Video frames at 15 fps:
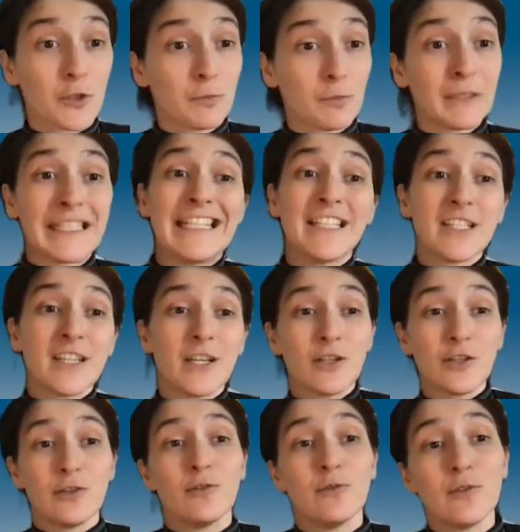So please
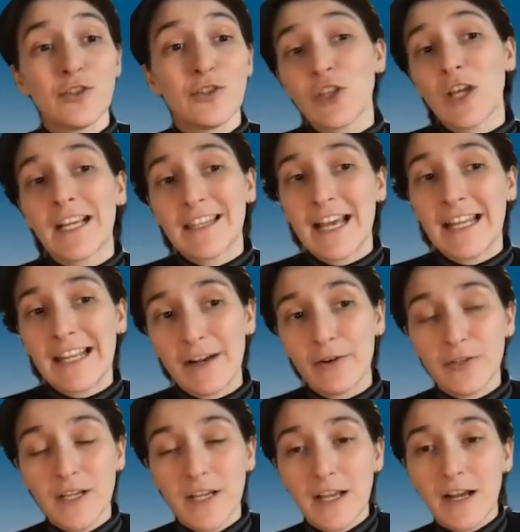do check that
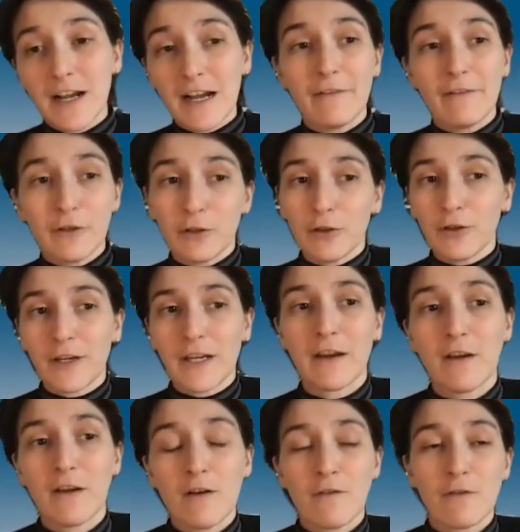out if you're
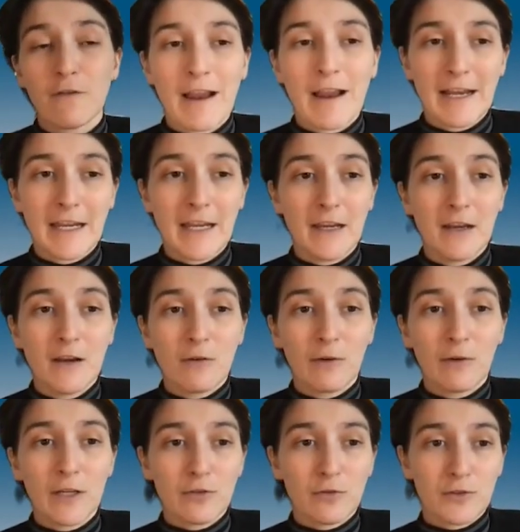looking for any
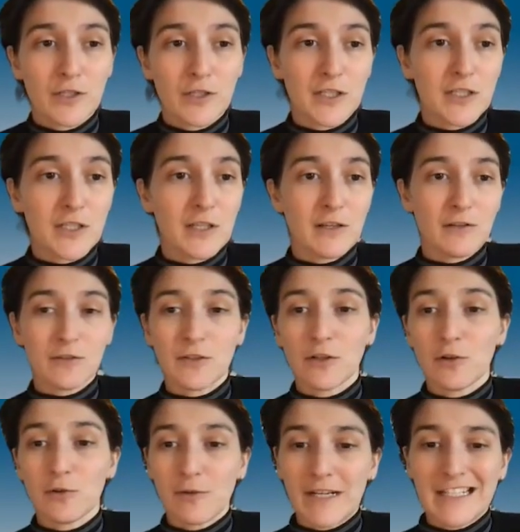resources. There's
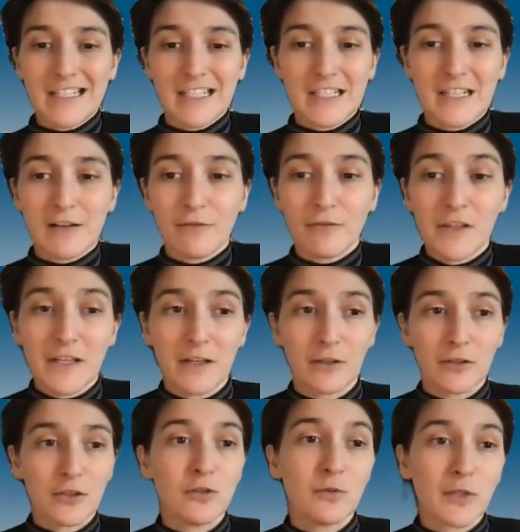great stuff
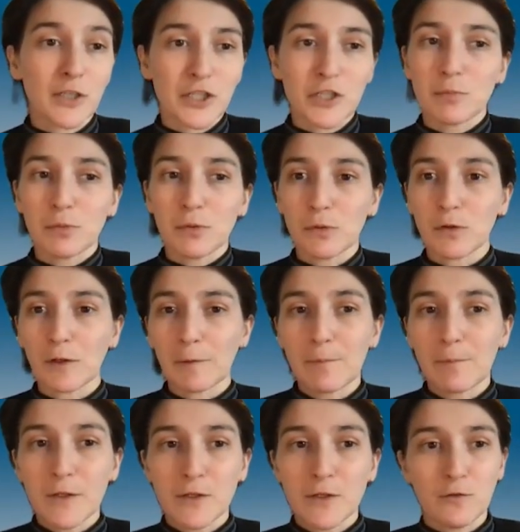there to explore
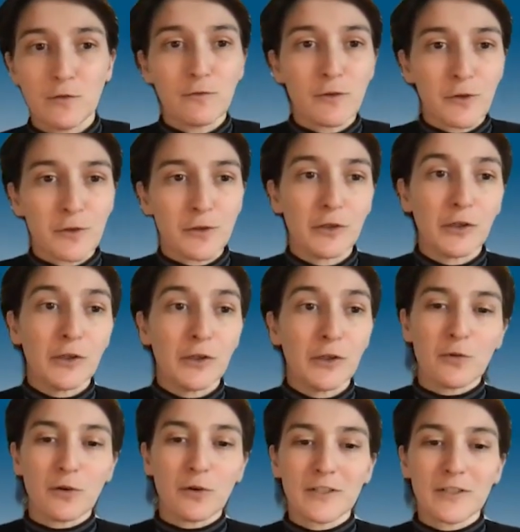to further
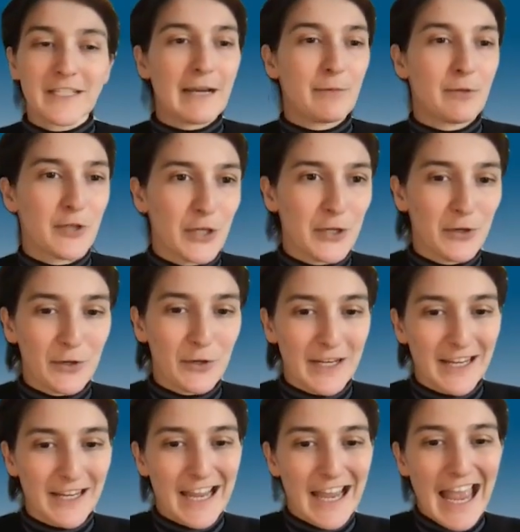your
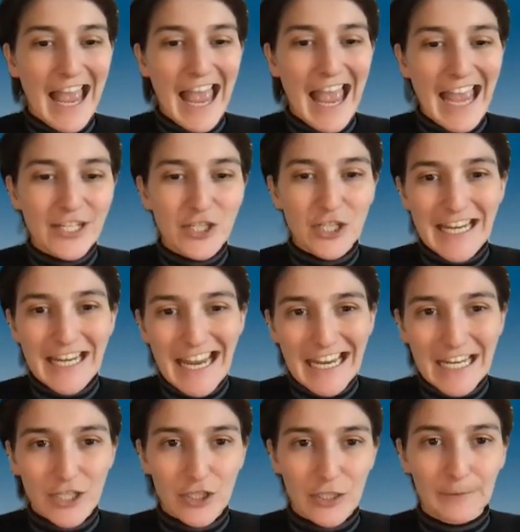cybersecurity
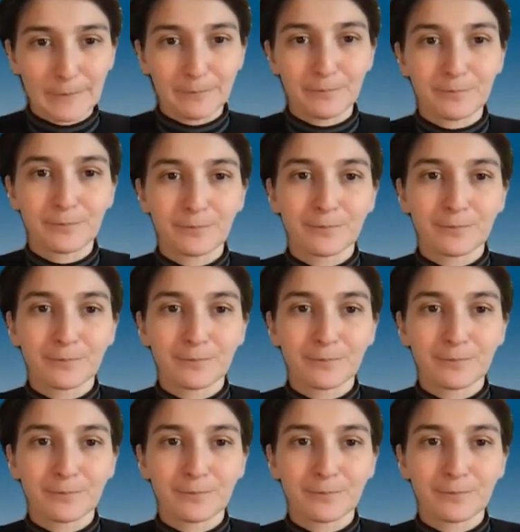education.